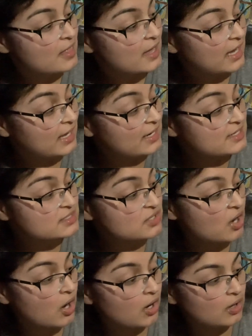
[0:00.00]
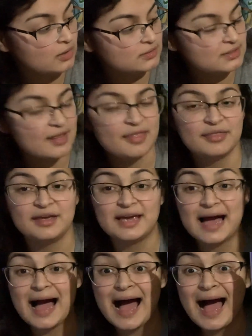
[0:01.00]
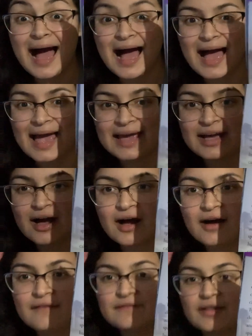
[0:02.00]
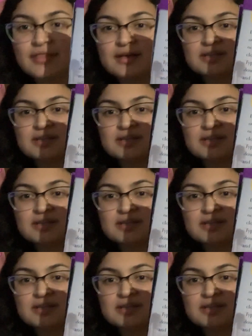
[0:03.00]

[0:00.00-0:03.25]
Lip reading: It is called the eye of the